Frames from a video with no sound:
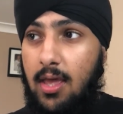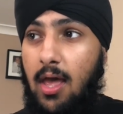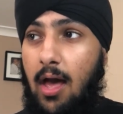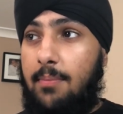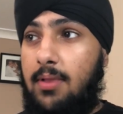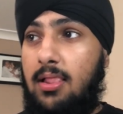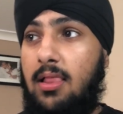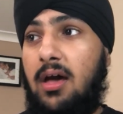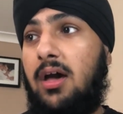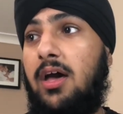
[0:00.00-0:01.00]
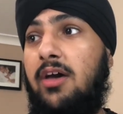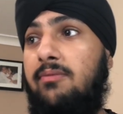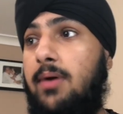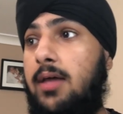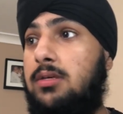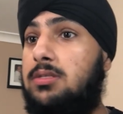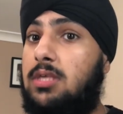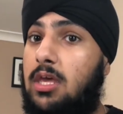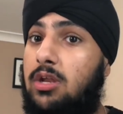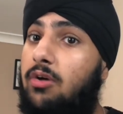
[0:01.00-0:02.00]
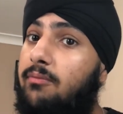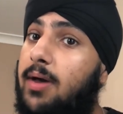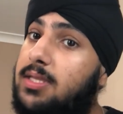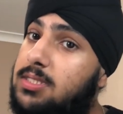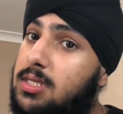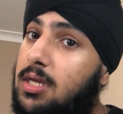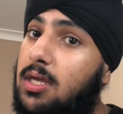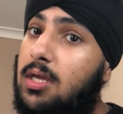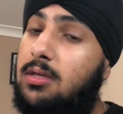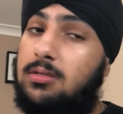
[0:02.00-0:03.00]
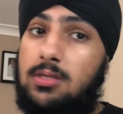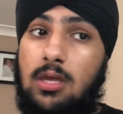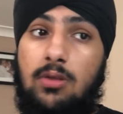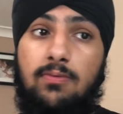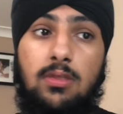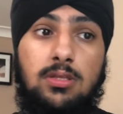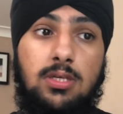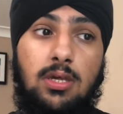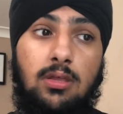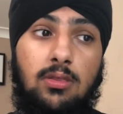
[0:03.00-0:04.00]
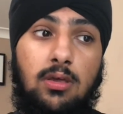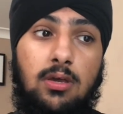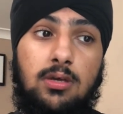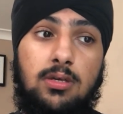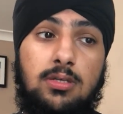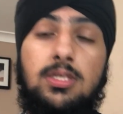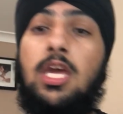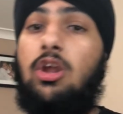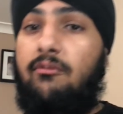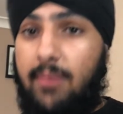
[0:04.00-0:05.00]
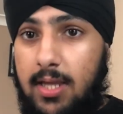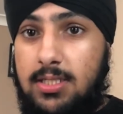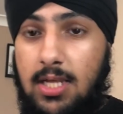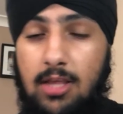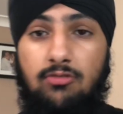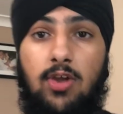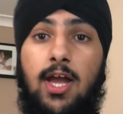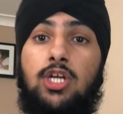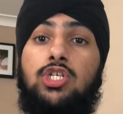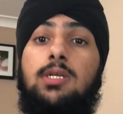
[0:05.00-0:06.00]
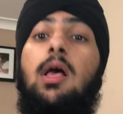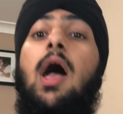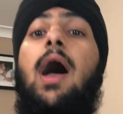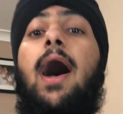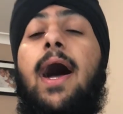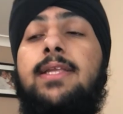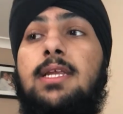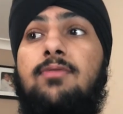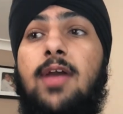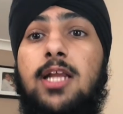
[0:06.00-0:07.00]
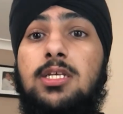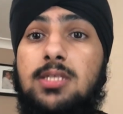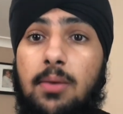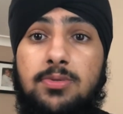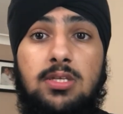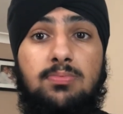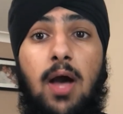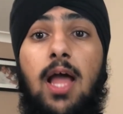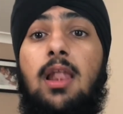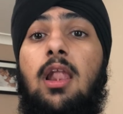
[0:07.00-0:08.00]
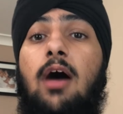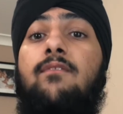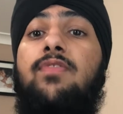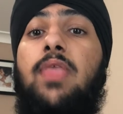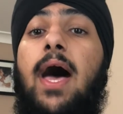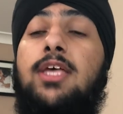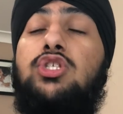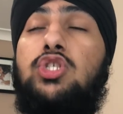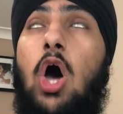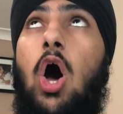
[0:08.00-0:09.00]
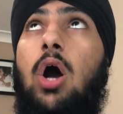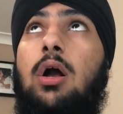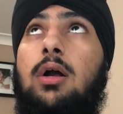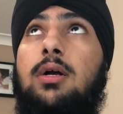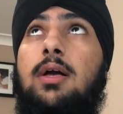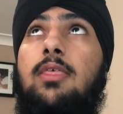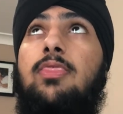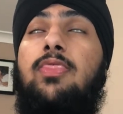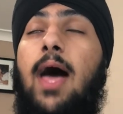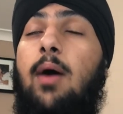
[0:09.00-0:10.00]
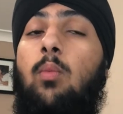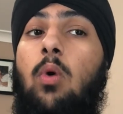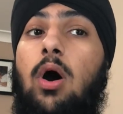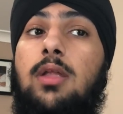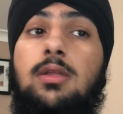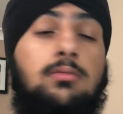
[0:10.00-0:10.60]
I'm alive by the skin of my teeth, skin of the teeth, skin of my teeth reaction. I didn't react to Substance, but I love that song. That one,